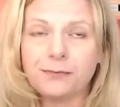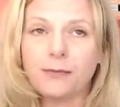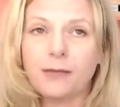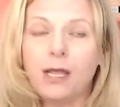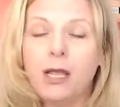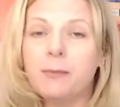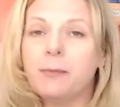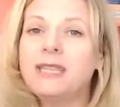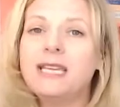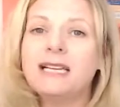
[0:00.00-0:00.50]

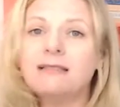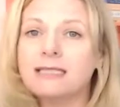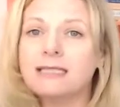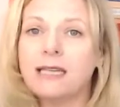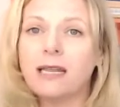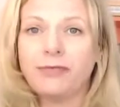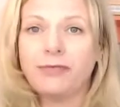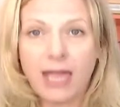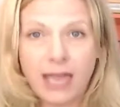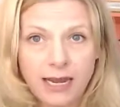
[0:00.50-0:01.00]
But that's
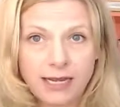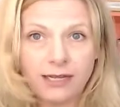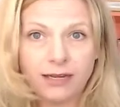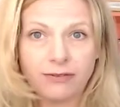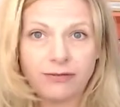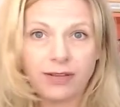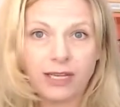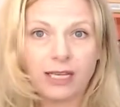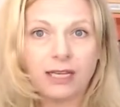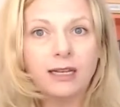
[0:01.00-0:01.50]
not the end
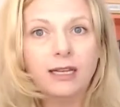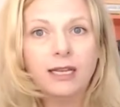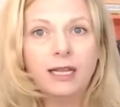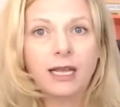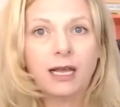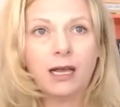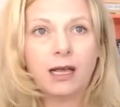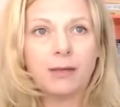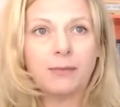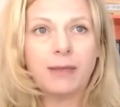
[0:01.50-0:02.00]
of it.
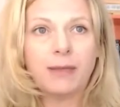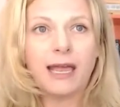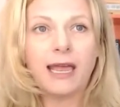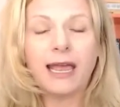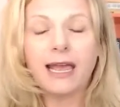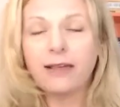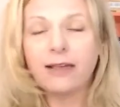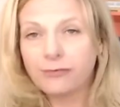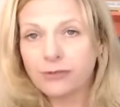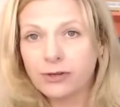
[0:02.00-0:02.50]

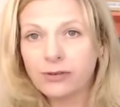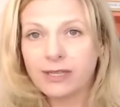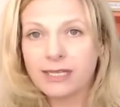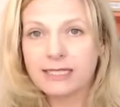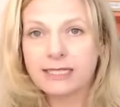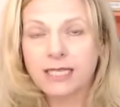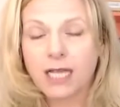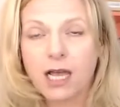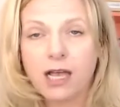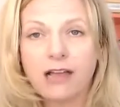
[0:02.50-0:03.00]
After
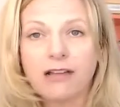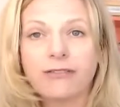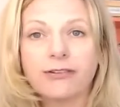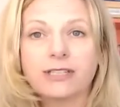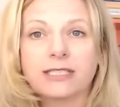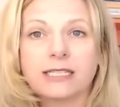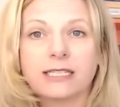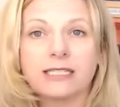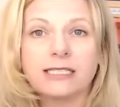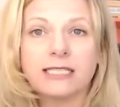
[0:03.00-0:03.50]
this,
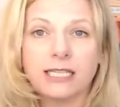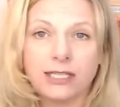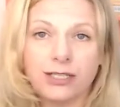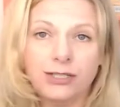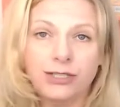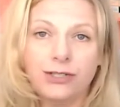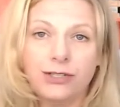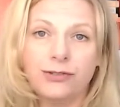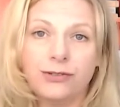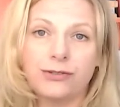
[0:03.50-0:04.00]
Congress
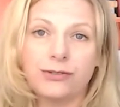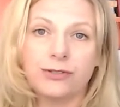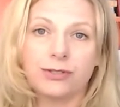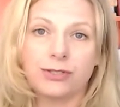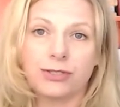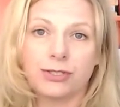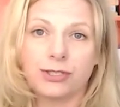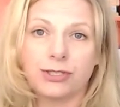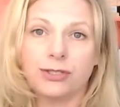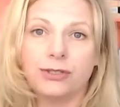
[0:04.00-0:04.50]
continues
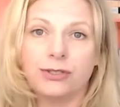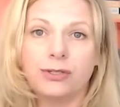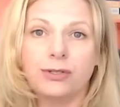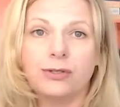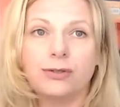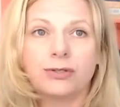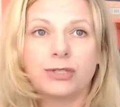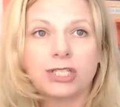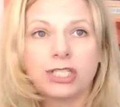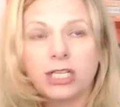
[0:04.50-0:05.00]

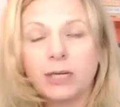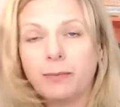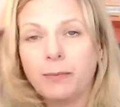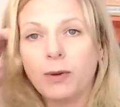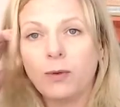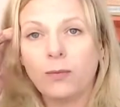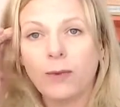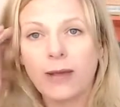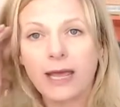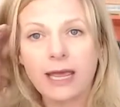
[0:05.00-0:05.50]
to chip
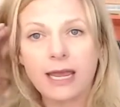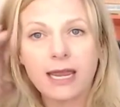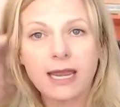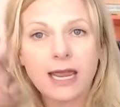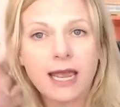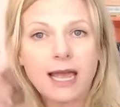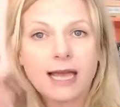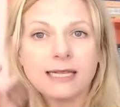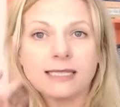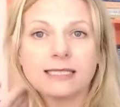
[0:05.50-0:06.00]

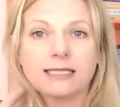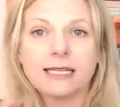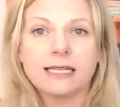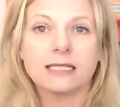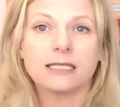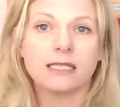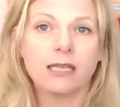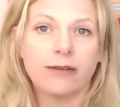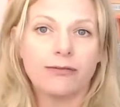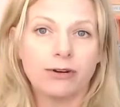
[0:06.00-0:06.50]
away at state
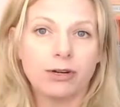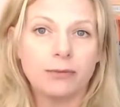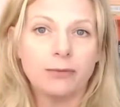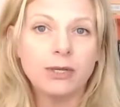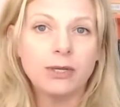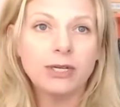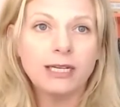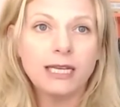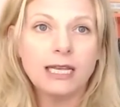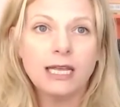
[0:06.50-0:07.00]
sovereign
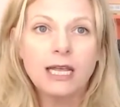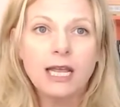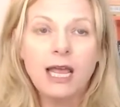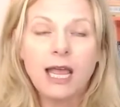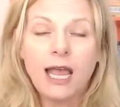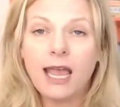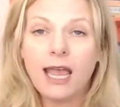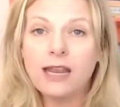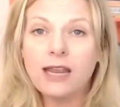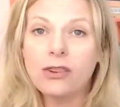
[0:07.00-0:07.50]
immunity,
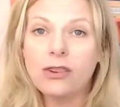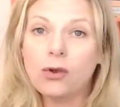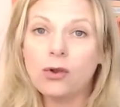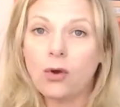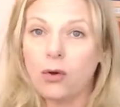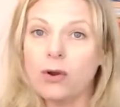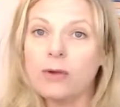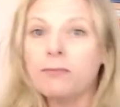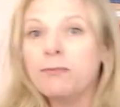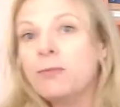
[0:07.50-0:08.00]
and the
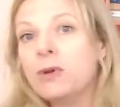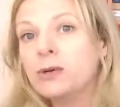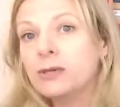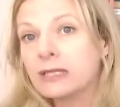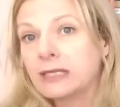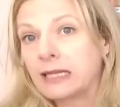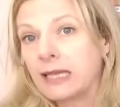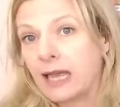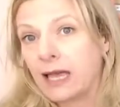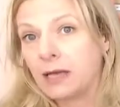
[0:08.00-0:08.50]
court
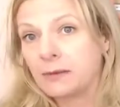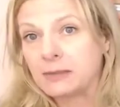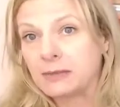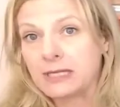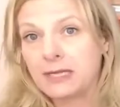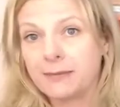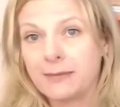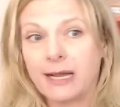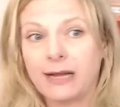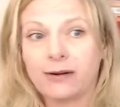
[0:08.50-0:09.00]
mostly helps
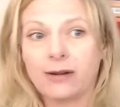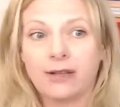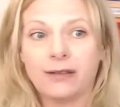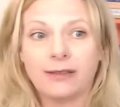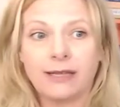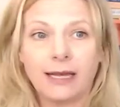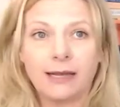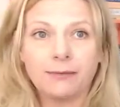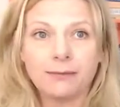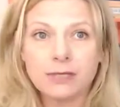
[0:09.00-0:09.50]
them out on
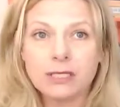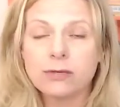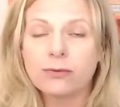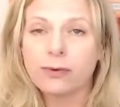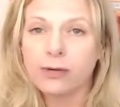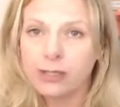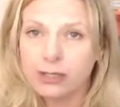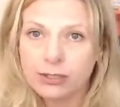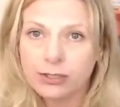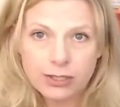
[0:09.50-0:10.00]
that. And so
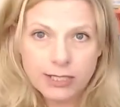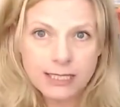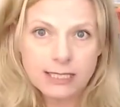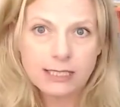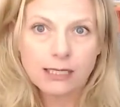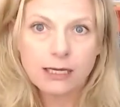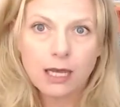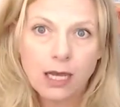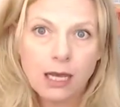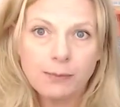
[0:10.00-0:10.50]
we're going to trace
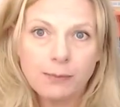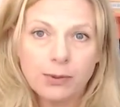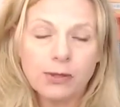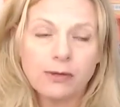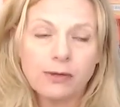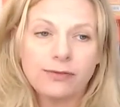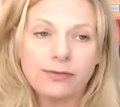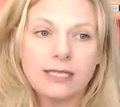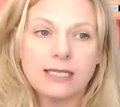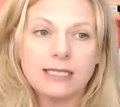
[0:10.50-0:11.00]
a couple
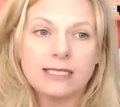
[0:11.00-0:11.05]
of these